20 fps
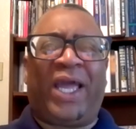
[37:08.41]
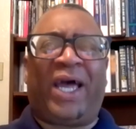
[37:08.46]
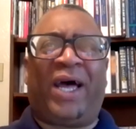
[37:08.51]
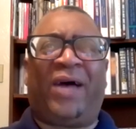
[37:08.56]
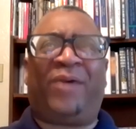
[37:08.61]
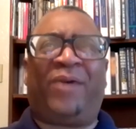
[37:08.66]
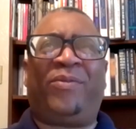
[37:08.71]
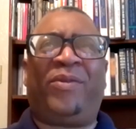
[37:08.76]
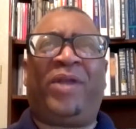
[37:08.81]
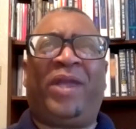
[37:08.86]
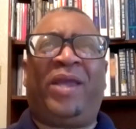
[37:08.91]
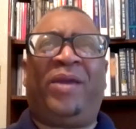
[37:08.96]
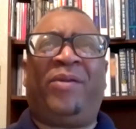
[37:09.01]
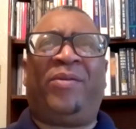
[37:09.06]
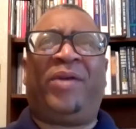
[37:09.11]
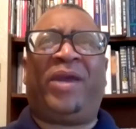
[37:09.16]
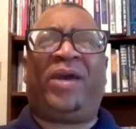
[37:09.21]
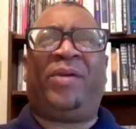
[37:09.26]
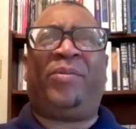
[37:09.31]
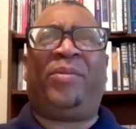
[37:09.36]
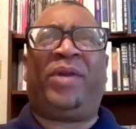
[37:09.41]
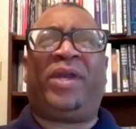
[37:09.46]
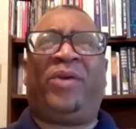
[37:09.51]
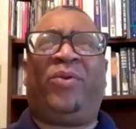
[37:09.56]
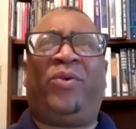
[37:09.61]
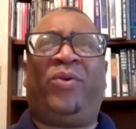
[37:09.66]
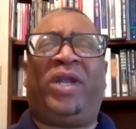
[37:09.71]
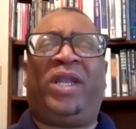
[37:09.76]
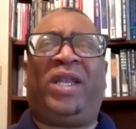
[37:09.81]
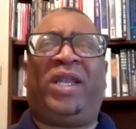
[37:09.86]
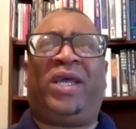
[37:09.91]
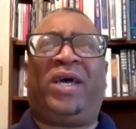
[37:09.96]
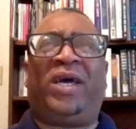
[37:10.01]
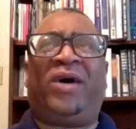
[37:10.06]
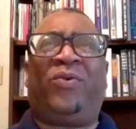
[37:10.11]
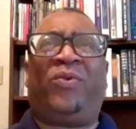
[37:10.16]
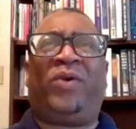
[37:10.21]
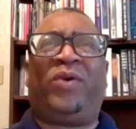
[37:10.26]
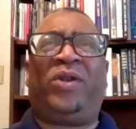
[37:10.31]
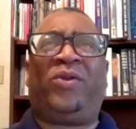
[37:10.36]
Um, when
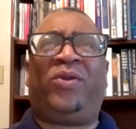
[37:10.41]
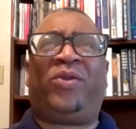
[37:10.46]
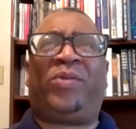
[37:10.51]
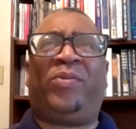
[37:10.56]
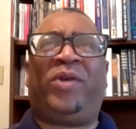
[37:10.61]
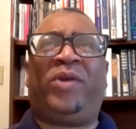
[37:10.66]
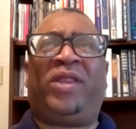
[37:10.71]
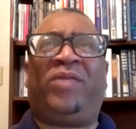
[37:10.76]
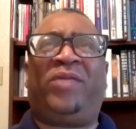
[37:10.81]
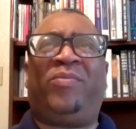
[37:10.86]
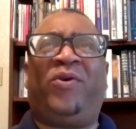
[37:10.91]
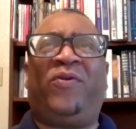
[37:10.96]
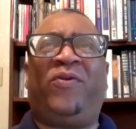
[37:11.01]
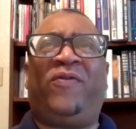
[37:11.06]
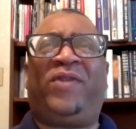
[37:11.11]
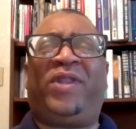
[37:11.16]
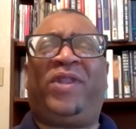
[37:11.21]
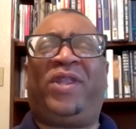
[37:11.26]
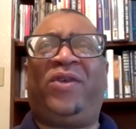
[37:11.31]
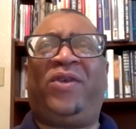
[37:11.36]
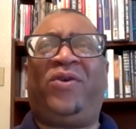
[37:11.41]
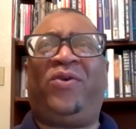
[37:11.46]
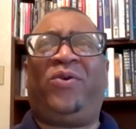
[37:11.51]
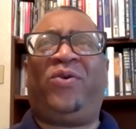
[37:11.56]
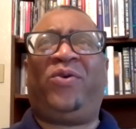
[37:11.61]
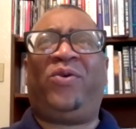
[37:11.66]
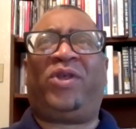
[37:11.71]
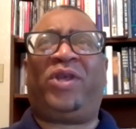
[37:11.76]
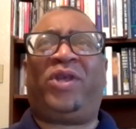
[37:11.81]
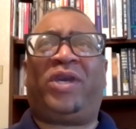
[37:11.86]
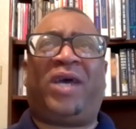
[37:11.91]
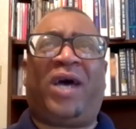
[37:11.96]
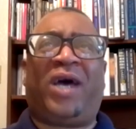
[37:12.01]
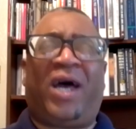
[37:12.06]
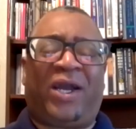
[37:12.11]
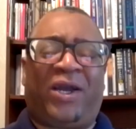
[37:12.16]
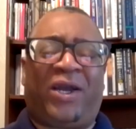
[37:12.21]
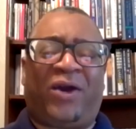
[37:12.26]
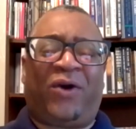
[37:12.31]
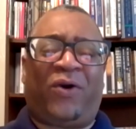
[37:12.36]
uh, Wendell Smith moved to
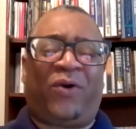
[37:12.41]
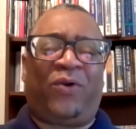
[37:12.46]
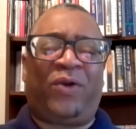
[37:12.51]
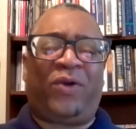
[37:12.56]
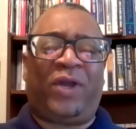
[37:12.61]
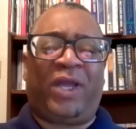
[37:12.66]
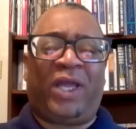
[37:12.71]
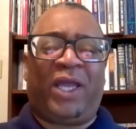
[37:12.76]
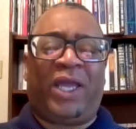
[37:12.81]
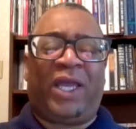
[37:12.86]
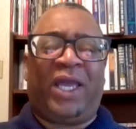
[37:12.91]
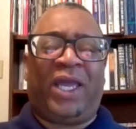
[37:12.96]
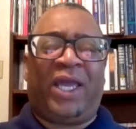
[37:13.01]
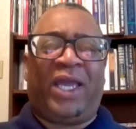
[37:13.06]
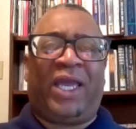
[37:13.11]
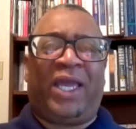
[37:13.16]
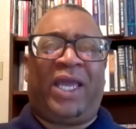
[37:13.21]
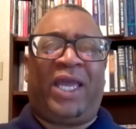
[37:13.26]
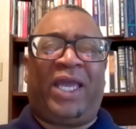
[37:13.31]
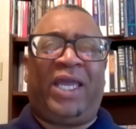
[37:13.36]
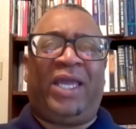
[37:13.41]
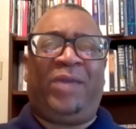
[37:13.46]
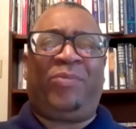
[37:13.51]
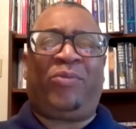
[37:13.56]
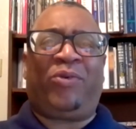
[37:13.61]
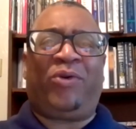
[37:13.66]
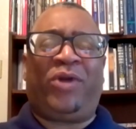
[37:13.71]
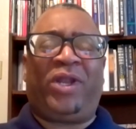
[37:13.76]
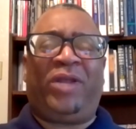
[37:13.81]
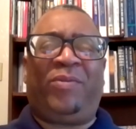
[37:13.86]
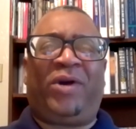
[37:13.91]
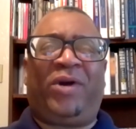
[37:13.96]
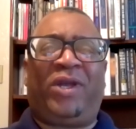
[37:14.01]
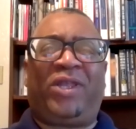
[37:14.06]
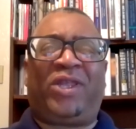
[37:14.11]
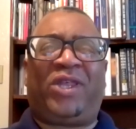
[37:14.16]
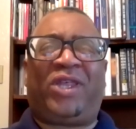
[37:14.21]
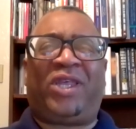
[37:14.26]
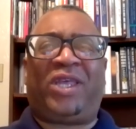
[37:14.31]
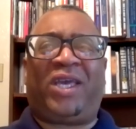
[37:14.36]
Chicago, he pretty
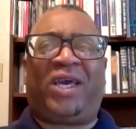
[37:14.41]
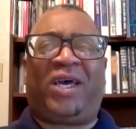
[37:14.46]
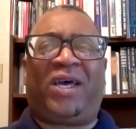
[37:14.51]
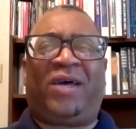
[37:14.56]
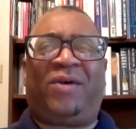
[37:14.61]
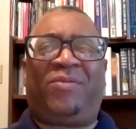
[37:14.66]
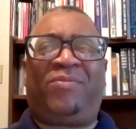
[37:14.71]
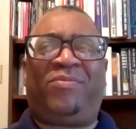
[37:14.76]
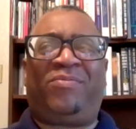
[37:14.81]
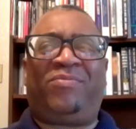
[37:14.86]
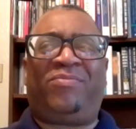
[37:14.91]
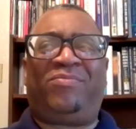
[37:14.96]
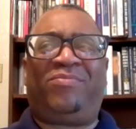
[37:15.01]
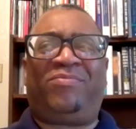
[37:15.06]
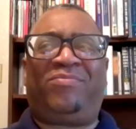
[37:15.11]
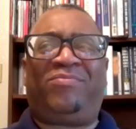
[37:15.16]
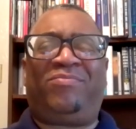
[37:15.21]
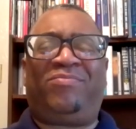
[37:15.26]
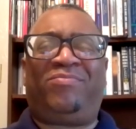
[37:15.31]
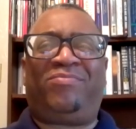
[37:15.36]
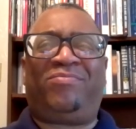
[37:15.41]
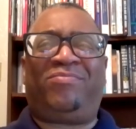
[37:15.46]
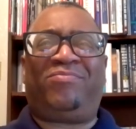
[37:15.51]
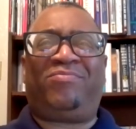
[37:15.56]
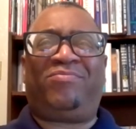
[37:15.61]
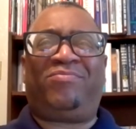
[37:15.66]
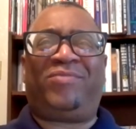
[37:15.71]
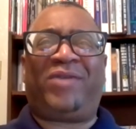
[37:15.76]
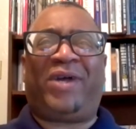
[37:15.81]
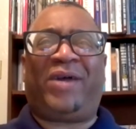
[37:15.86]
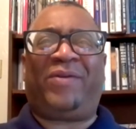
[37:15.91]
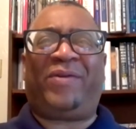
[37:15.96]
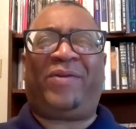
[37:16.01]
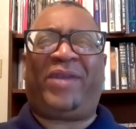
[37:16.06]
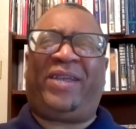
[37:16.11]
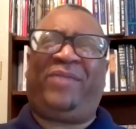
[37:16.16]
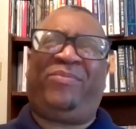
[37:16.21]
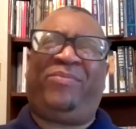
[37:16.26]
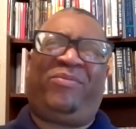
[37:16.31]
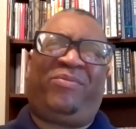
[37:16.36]
much, um, I
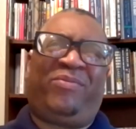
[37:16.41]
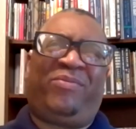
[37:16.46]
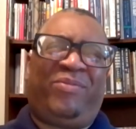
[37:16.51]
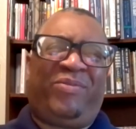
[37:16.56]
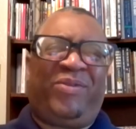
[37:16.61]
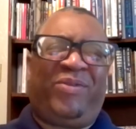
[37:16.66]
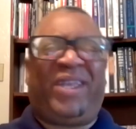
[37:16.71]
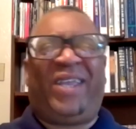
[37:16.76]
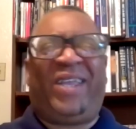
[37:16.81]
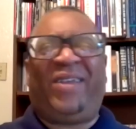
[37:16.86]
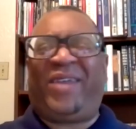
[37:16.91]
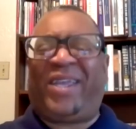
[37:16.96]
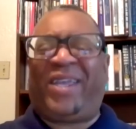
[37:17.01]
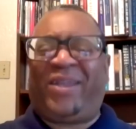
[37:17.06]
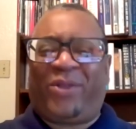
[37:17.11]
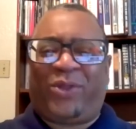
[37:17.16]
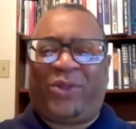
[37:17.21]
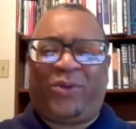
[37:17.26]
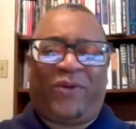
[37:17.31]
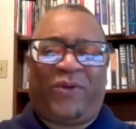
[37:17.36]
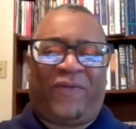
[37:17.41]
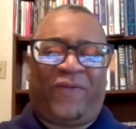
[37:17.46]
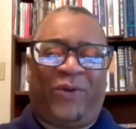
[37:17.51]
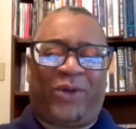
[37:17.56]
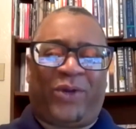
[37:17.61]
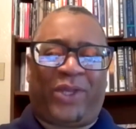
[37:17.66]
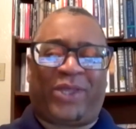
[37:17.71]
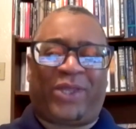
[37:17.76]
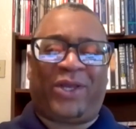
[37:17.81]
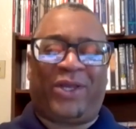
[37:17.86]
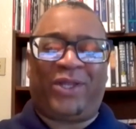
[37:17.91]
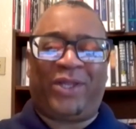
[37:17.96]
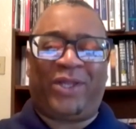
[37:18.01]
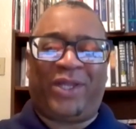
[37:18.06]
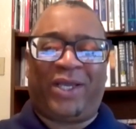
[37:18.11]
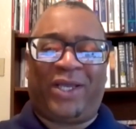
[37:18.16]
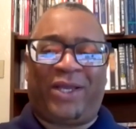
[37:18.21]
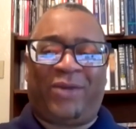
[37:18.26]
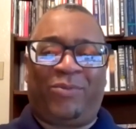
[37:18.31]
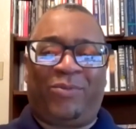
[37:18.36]
mean, he sort of focused
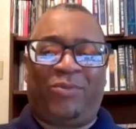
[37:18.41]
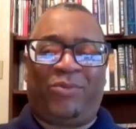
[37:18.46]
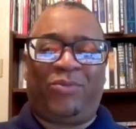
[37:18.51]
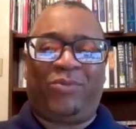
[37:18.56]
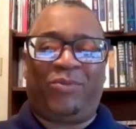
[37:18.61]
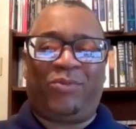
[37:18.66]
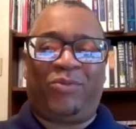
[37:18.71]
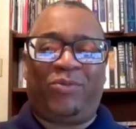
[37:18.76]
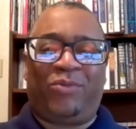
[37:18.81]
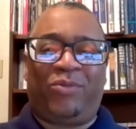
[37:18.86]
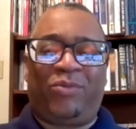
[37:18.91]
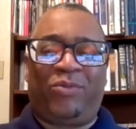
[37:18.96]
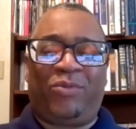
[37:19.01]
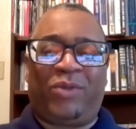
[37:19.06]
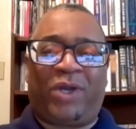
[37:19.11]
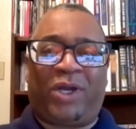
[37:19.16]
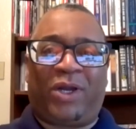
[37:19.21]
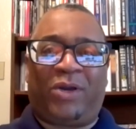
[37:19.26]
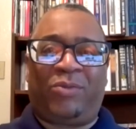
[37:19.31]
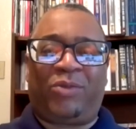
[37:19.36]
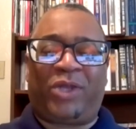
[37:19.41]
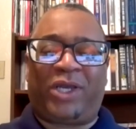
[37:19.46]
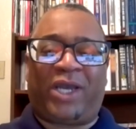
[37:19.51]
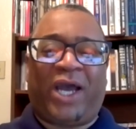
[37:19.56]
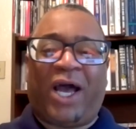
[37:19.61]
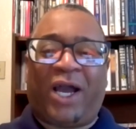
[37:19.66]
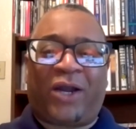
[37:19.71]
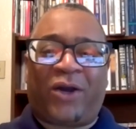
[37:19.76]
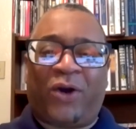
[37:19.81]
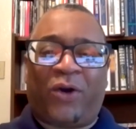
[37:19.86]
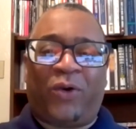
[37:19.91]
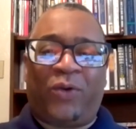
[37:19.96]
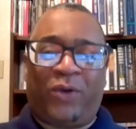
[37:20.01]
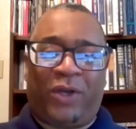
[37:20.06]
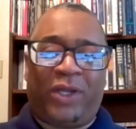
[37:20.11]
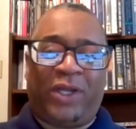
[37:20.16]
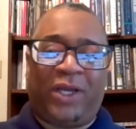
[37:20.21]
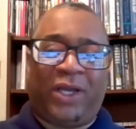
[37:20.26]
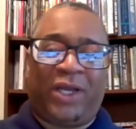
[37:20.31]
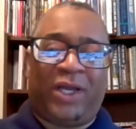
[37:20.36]
on uh, uh, Chicago.